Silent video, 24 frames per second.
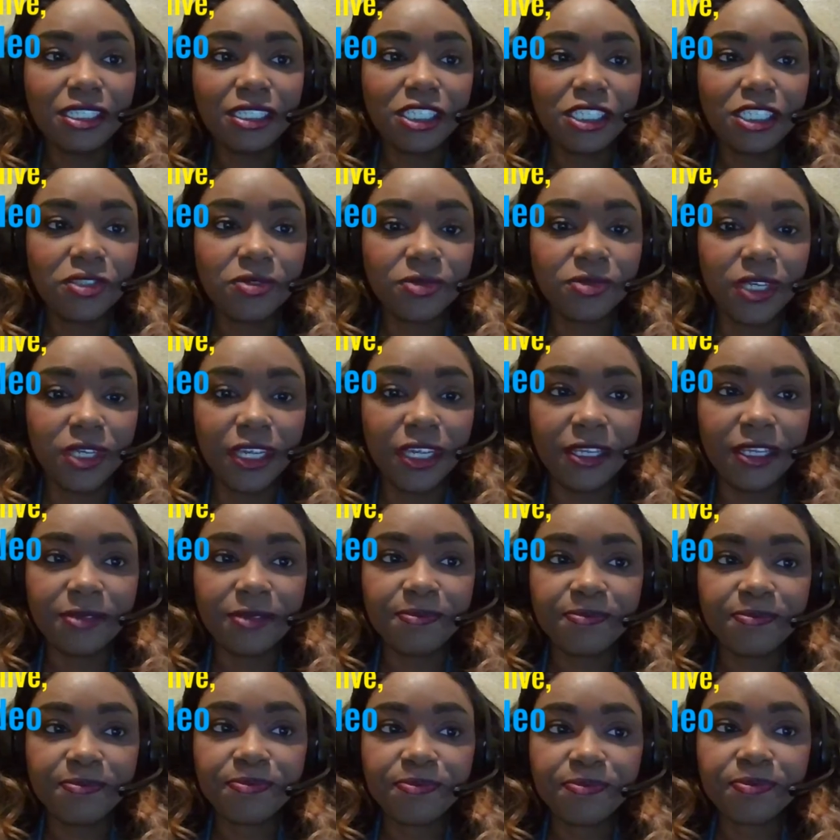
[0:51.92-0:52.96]
Cherie,
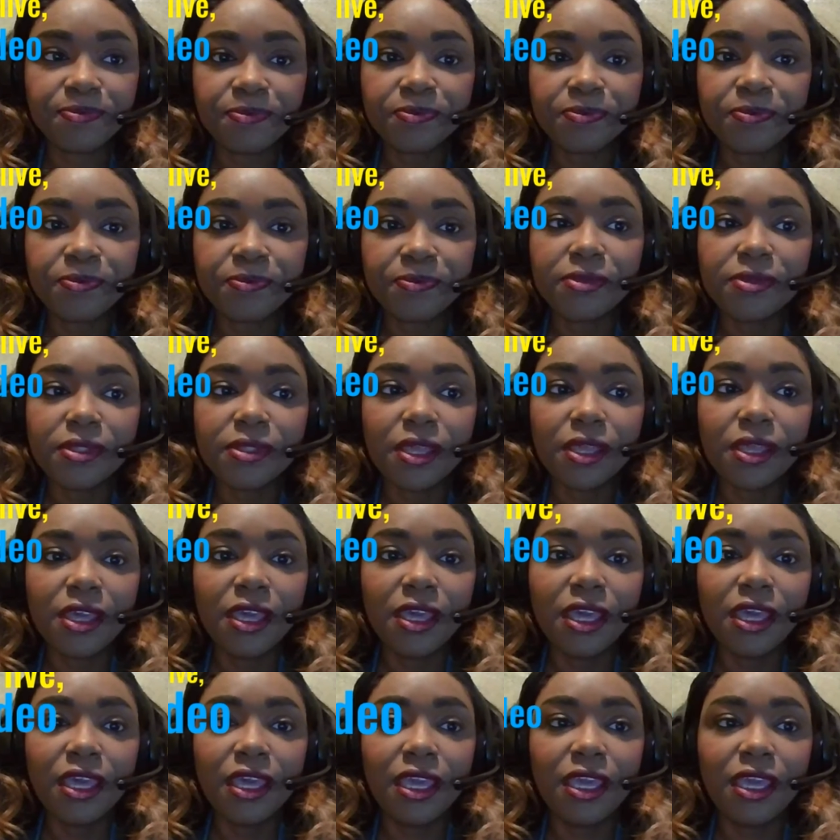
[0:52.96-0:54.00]

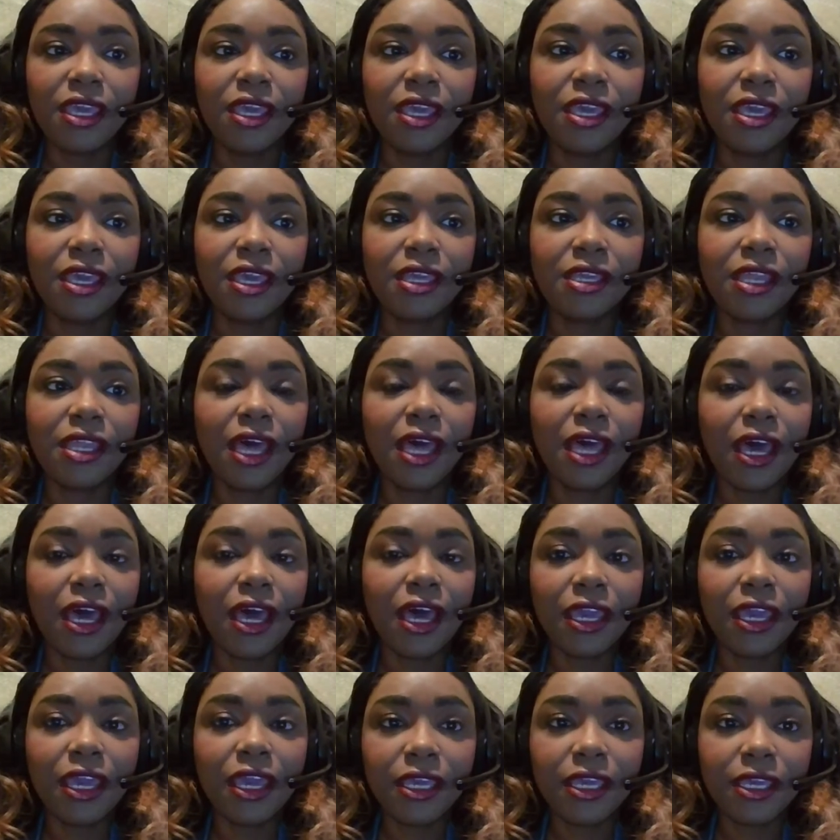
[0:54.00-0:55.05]
and
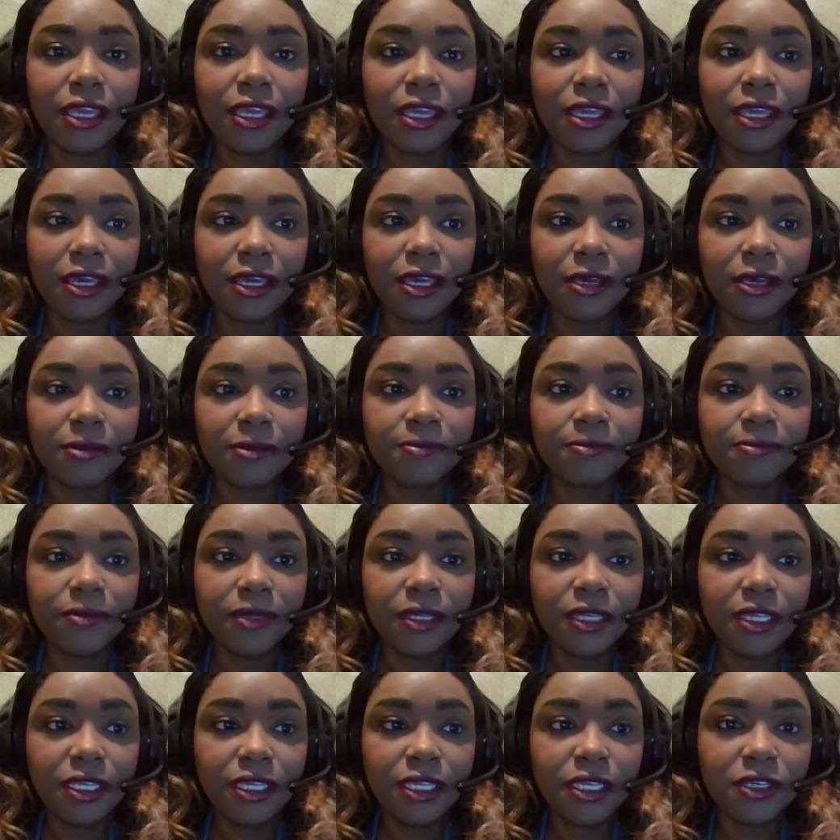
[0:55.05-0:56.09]
I am
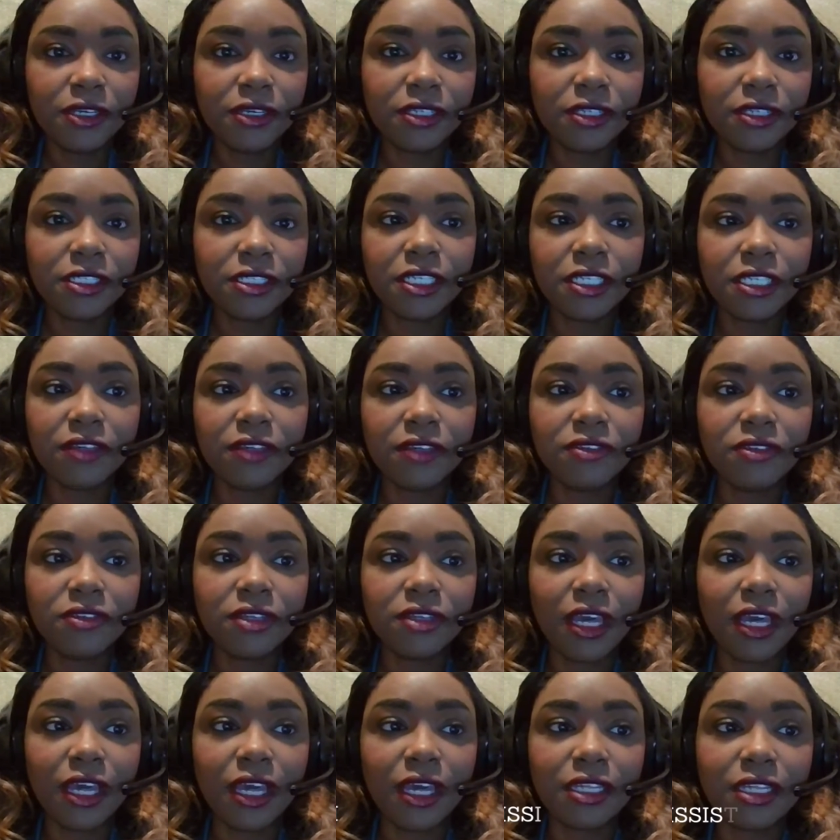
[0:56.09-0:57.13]
here to give you
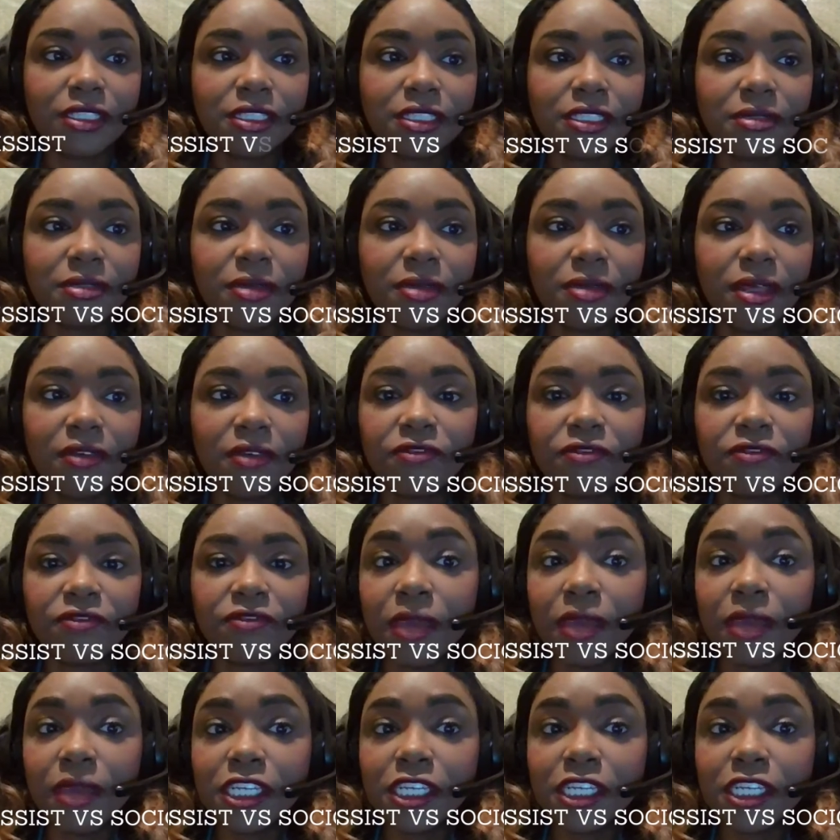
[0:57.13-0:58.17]
guys some
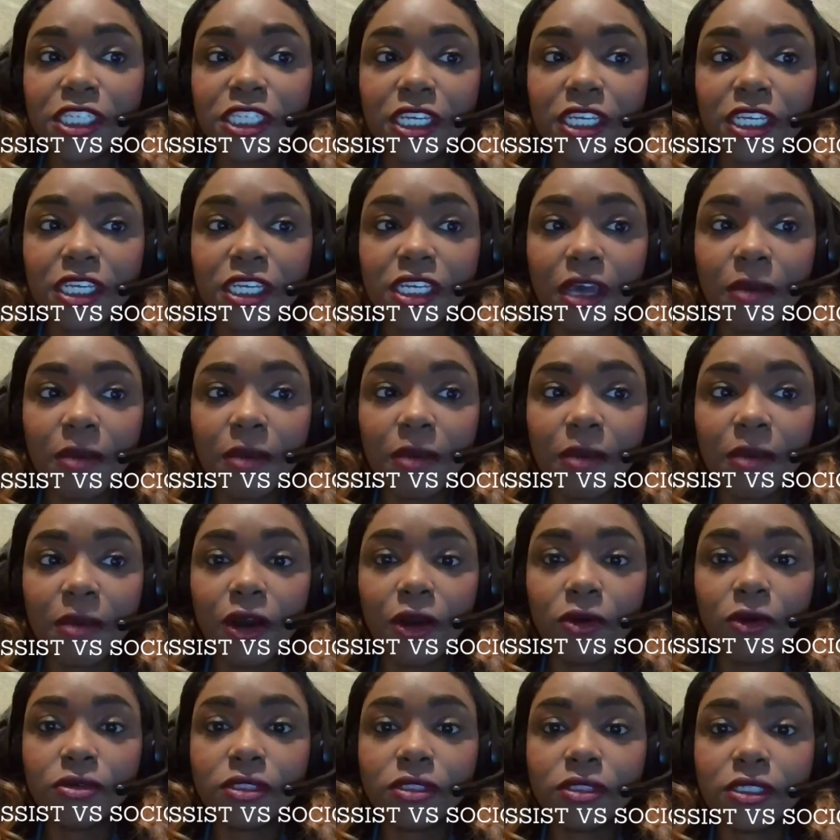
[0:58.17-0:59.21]
information
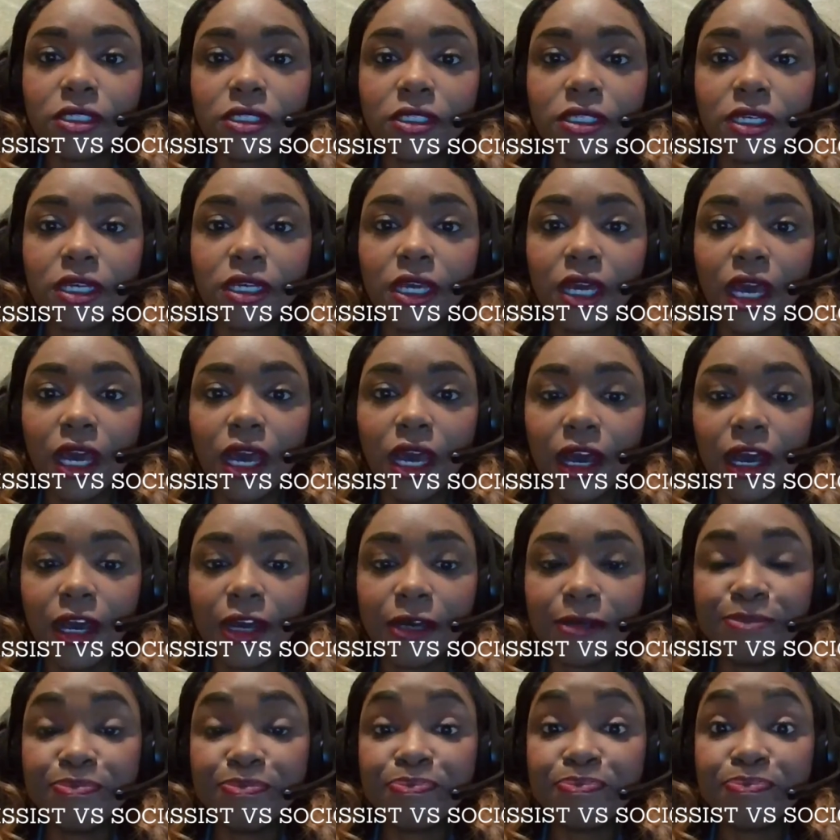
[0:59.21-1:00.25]
about
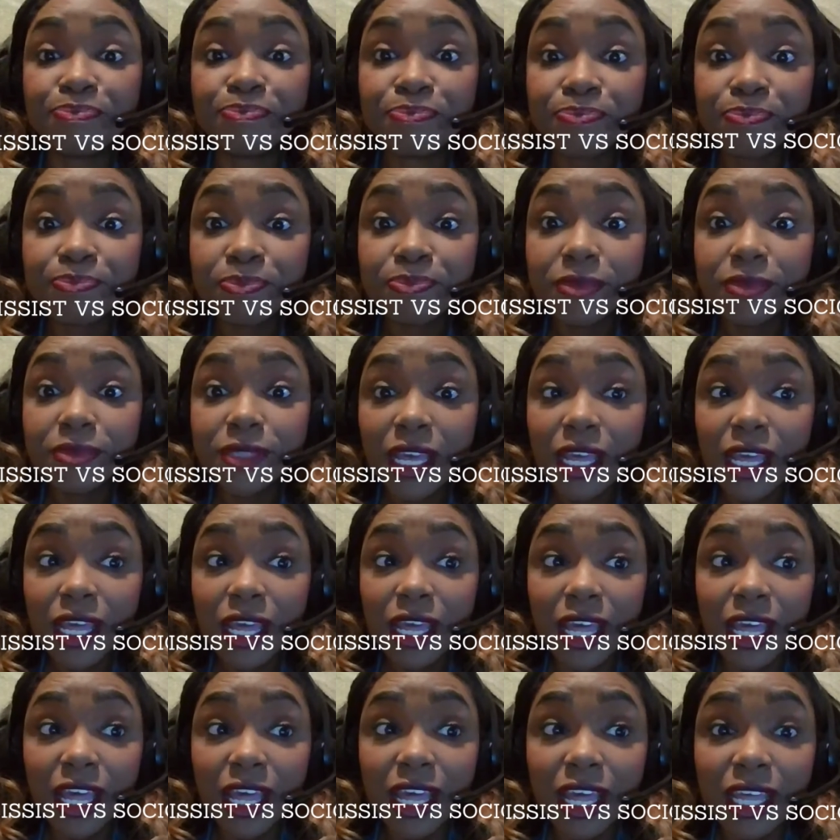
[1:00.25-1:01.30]
um,
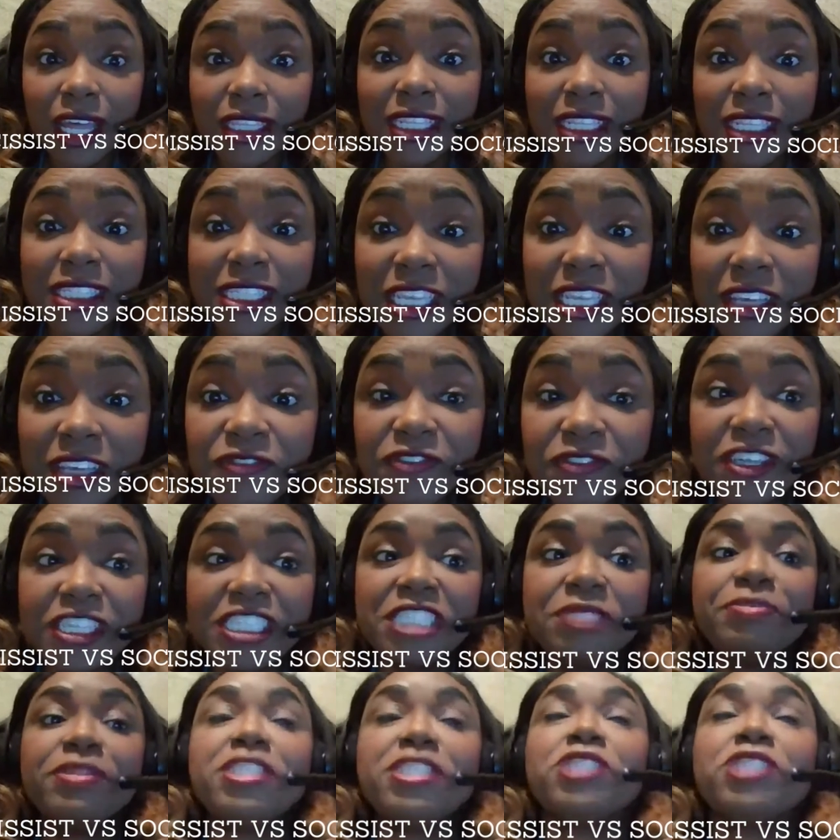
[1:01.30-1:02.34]
the
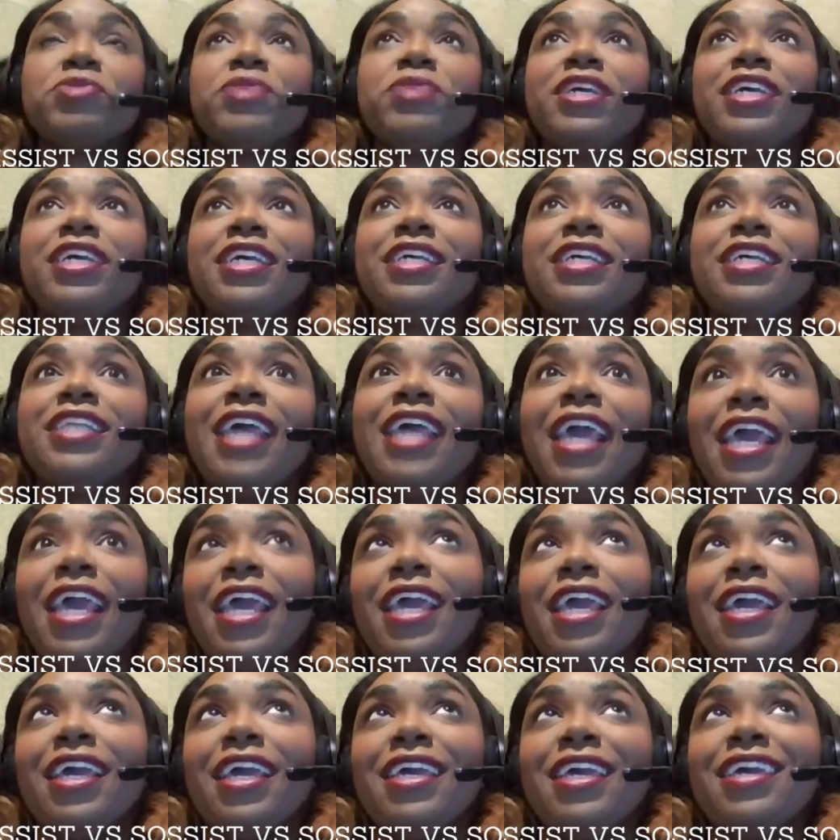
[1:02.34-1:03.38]
difference between
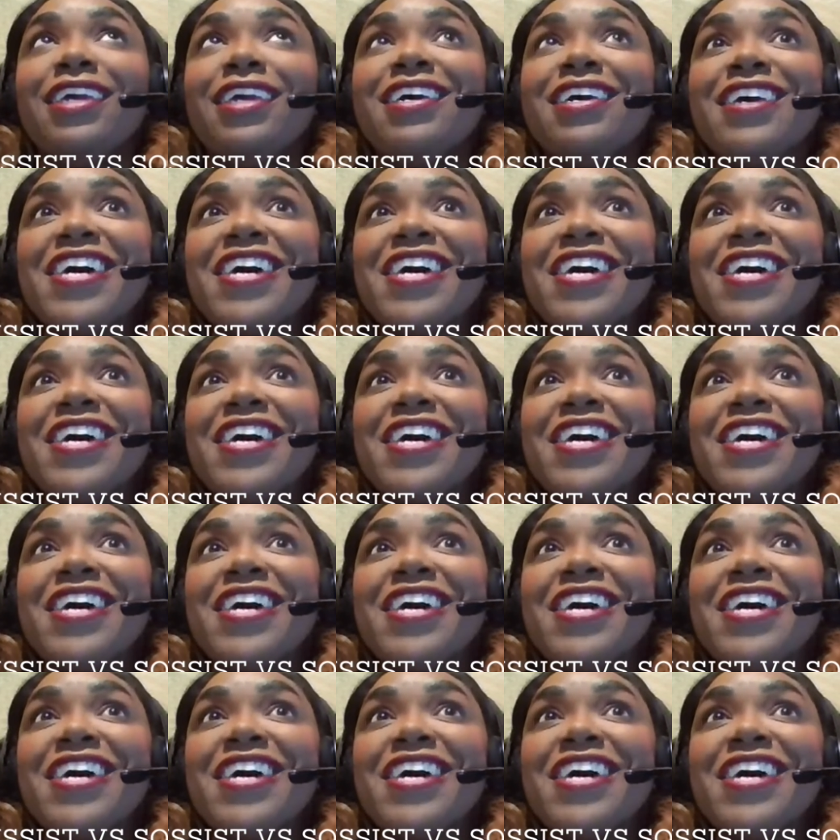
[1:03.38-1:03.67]
a